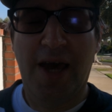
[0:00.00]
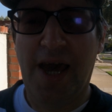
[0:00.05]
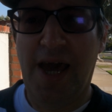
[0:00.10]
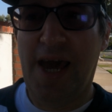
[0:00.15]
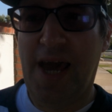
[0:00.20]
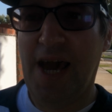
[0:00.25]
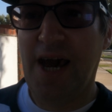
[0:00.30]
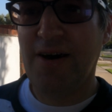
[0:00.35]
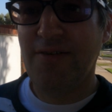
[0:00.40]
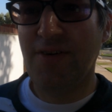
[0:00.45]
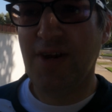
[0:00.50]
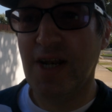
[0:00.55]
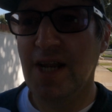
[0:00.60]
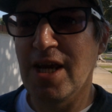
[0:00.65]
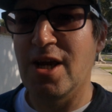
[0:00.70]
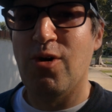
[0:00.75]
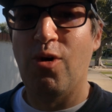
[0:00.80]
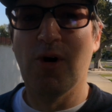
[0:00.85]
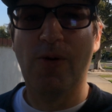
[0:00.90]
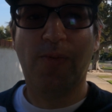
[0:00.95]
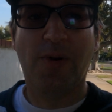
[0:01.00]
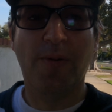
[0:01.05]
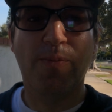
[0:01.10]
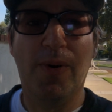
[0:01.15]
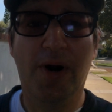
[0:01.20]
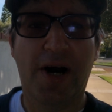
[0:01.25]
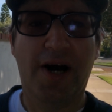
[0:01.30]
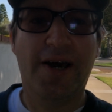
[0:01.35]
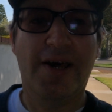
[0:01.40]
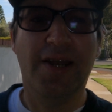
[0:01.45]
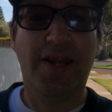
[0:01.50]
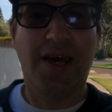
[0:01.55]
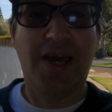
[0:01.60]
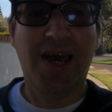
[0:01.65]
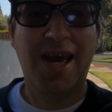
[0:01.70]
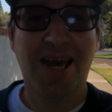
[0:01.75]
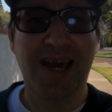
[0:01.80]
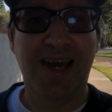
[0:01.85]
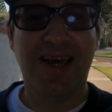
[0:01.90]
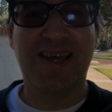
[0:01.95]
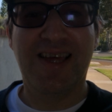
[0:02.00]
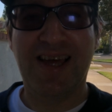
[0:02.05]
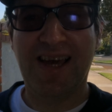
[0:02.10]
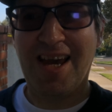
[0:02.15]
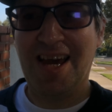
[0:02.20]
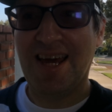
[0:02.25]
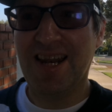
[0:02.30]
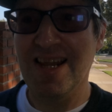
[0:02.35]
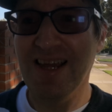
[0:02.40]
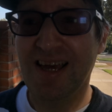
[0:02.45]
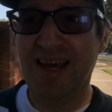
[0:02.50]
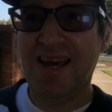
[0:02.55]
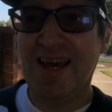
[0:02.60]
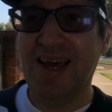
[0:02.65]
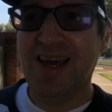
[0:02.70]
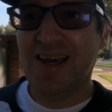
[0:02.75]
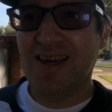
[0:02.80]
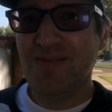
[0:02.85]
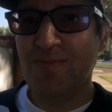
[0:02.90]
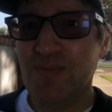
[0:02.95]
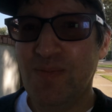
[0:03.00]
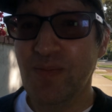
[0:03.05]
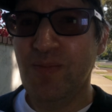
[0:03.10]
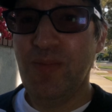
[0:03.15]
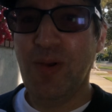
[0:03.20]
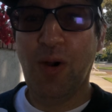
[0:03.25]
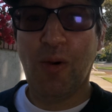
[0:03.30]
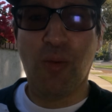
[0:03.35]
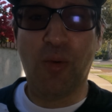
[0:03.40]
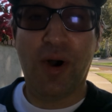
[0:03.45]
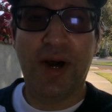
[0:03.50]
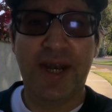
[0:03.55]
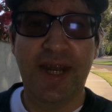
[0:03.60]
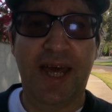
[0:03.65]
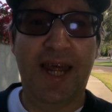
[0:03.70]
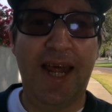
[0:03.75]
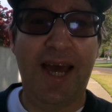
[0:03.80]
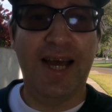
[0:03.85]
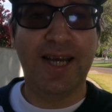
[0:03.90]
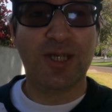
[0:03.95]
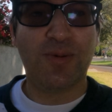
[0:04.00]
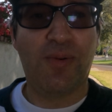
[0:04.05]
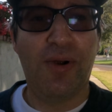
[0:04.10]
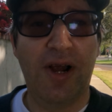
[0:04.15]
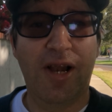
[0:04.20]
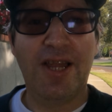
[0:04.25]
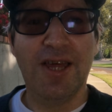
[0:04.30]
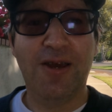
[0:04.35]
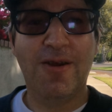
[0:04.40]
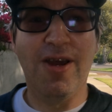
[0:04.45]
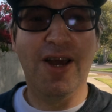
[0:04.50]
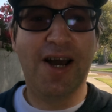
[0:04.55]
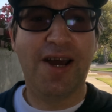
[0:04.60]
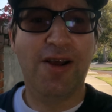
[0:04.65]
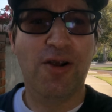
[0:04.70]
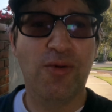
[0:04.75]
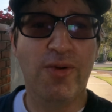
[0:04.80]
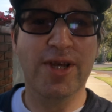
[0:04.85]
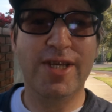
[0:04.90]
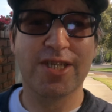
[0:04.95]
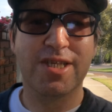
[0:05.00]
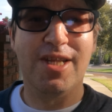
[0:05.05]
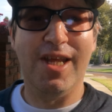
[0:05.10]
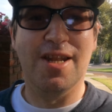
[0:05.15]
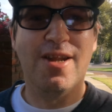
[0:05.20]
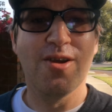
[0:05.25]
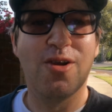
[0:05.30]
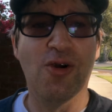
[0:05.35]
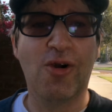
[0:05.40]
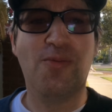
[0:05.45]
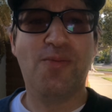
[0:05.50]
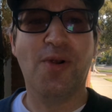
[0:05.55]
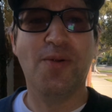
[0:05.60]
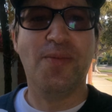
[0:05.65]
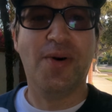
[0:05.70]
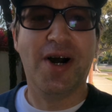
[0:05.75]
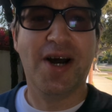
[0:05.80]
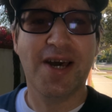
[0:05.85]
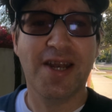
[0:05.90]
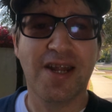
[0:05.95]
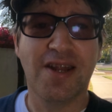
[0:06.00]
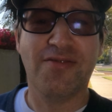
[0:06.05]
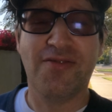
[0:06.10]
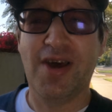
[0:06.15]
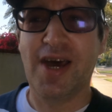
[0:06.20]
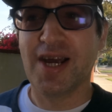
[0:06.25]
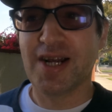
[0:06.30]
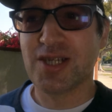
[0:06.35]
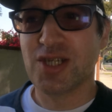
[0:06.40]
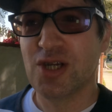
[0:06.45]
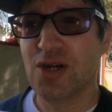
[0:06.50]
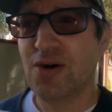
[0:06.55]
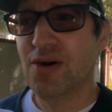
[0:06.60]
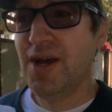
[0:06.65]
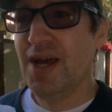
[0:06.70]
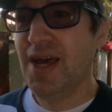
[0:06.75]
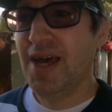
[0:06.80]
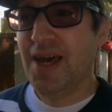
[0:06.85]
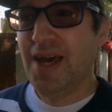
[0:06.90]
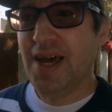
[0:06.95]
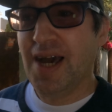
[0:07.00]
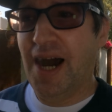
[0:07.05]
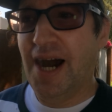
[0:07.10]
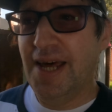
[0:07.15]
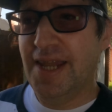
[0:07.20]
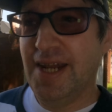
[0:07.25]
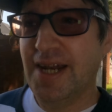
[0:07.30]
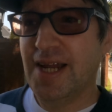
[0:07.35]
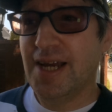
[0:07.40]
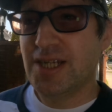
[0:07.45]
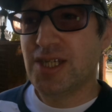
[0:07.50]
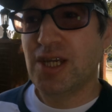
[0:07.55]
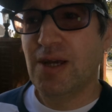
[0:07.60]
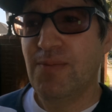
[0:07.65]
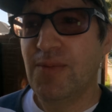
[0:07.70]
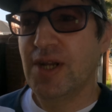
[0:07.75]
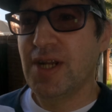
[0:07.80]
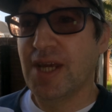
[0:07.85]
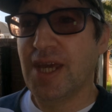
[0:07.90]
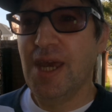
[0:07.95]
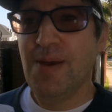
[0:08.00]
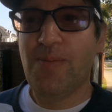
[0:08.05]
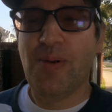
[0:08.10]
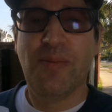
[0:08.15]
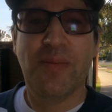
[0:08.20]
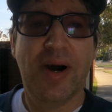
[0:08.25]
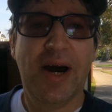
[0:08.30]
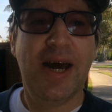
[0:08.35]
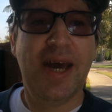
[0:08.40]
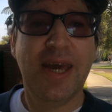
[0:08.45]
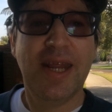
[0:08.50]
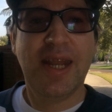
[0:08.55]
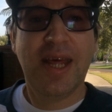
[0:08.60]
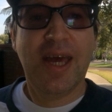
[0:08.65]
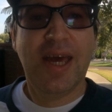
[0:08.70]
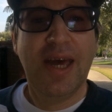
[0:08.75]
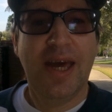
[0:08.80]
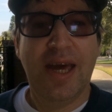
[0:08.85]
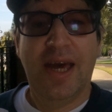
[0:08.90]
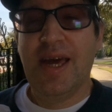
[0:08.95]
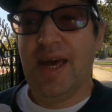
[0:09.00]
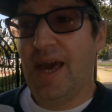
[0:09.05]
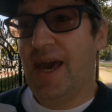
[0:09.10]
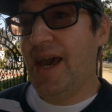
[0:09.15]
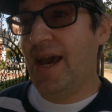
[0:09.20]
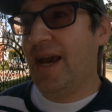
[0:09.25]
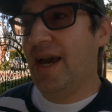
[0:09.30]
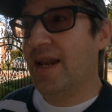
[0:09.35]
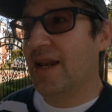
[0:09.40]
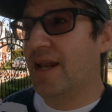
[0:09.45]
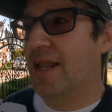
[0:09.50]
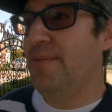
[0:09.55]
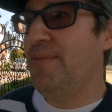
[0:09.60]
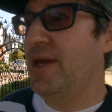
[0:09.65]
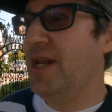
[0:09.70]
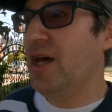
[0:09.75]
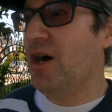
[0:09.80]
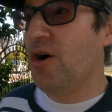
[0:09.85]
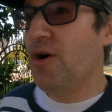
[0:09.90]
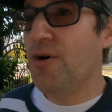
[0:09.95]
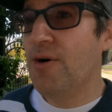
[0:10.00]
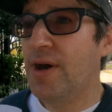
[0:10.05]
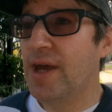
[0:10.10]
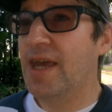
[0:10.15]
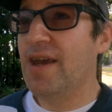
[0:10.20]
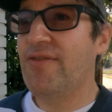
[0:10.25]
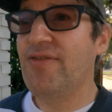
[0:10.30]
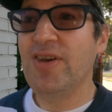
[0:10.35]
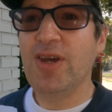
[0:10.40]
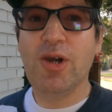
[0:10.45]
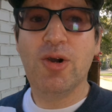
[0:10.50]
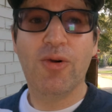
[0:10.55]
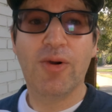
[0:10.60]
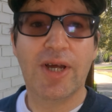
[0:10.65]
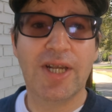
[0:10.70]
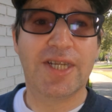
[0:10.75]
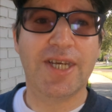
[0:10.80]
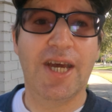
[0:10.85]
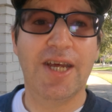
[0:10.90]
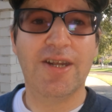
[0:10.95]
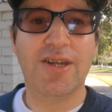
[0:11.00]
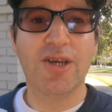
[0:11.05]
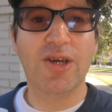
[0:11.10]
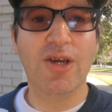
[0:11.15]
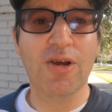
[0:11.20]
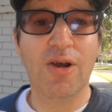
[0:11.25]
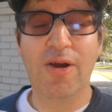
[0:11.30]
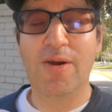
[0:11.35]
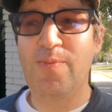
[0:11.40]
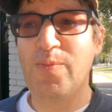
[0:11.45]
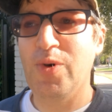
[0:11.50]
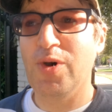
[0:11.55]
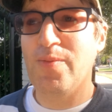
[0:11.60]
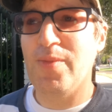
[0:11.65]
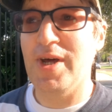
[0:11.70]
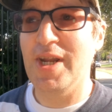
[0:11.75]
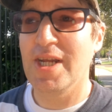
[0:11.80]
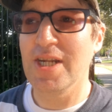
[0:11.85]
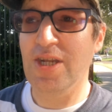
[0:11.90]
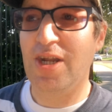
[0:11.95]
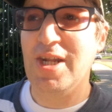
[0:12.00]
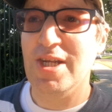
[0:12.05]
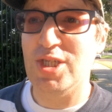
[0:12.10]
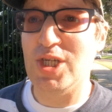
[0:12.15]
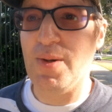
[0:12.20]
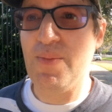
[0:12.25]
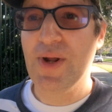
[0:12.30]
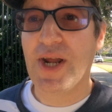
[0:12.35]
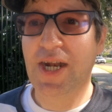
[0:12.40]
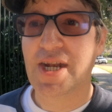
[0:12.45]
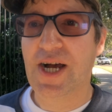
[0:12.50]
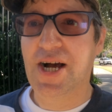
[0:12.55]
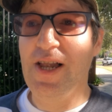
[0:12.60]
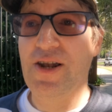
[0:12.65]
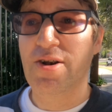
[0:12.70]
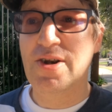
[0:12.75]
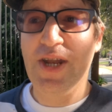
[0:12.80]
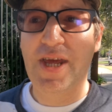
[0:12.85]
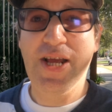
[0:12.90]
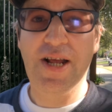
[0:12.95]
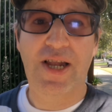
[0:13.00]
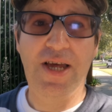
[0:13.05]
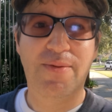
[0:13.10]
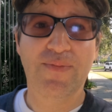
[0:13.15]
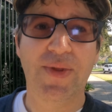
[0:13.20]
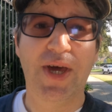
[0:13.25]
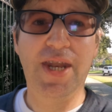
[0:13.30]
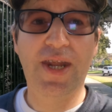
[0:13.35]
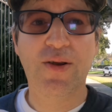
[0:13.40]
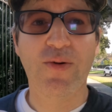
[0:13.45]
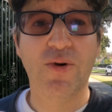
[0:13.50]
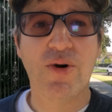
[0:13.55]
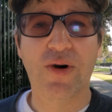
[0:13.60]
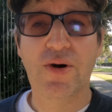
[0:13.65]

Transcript: having a corporate bond, and one that has probably higher risk than a corporate bond, in fact. So I think that's something to keep in mind. And let me know if you intend to put money into the Gemini dollar. They claim that they